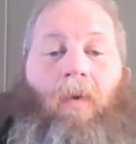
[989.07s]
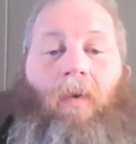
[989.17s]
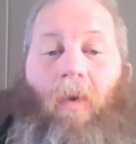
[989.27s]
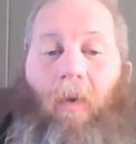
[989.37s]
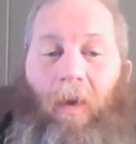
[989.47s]

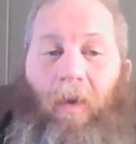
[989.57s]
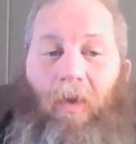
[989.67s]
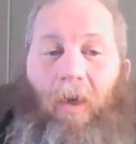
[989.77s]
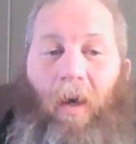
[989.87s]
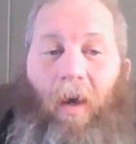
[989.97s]
going to
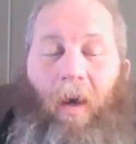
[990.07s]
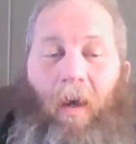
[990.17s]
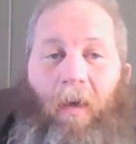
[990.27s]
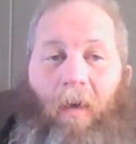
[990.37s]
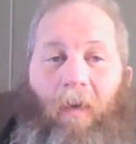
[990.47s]

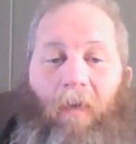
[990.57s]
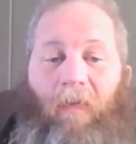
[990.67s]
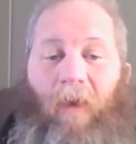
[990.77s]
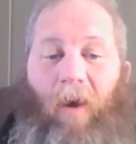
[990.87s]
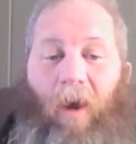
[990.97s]
try
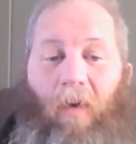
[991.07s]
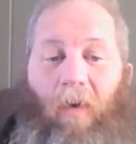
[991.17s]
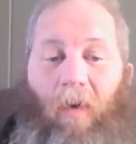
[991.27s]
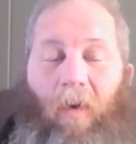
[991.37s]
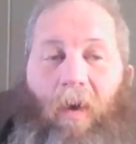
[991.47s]
very
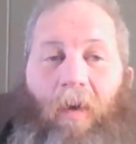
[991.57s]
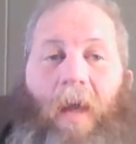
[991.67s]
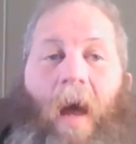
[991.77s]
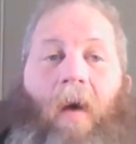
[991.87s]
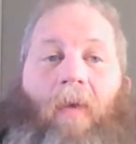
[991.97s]
hard.
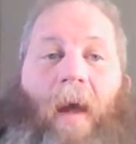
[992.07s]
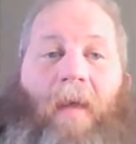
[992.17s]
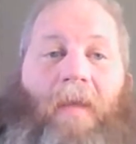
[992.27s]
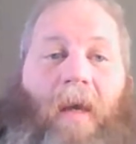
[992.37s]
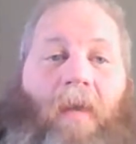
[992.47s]
Now,
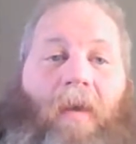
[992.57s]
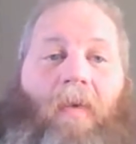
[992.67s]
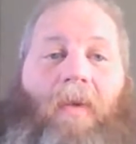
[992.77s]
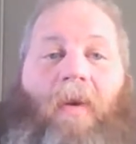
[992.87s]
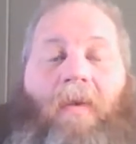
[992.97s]
that said, there
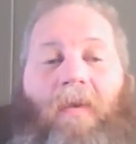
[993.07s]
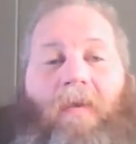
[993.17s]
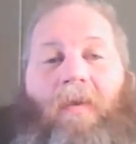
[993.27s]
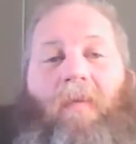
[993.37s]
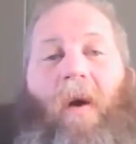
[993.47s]
was also
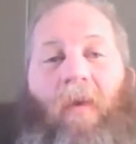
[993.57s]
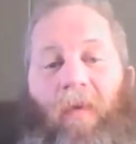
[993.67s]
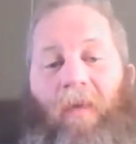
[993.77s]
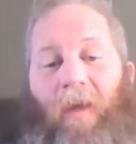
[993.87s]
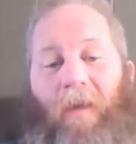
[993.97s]
some other
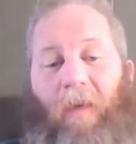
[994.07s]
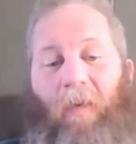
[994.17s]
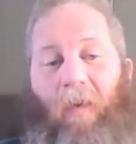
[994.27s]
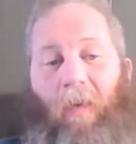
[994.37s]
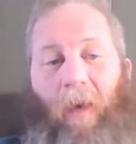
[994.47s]
things that
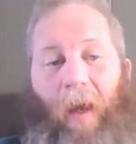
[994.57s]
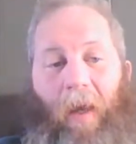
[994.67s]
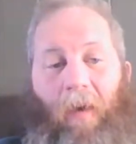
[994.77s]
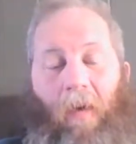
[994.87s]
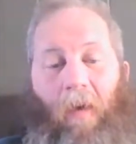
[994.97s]
we were
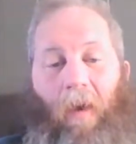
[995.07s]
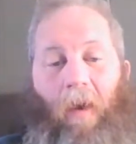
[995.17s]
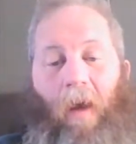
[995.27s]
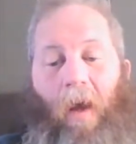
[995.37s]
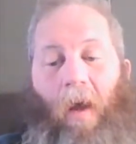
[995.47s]
waiting on.
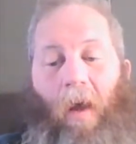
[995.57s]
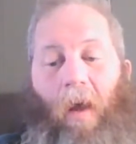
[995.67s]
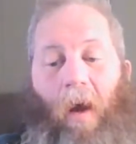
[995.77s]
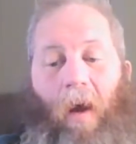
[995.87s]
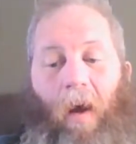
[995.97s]

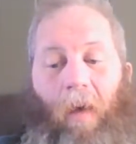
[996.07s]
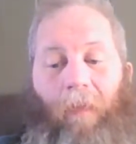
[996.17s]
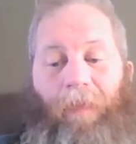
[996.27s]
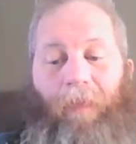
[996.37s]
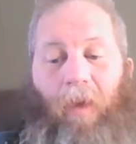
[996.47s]

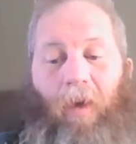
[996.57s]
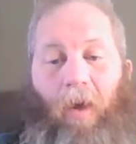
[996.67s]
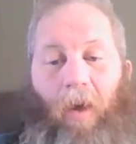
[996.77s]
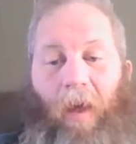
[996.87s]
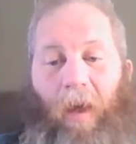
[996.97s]

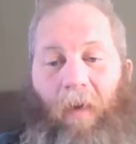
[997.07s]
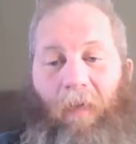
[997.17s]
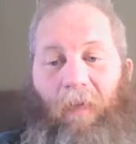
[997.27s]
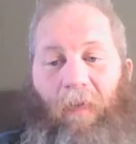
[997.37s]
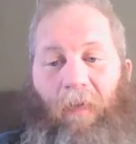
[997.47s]
Could
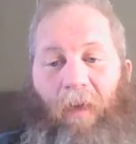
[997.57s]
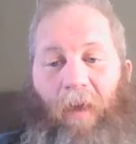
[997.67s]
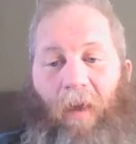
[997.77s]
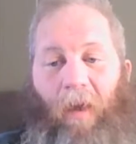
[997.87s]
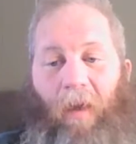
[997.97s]
have
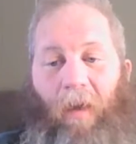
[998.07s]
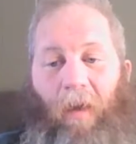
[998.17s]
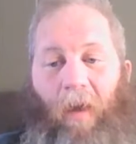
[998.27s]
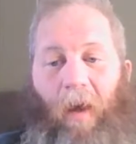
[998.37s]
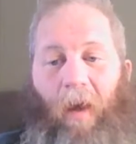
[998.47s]
done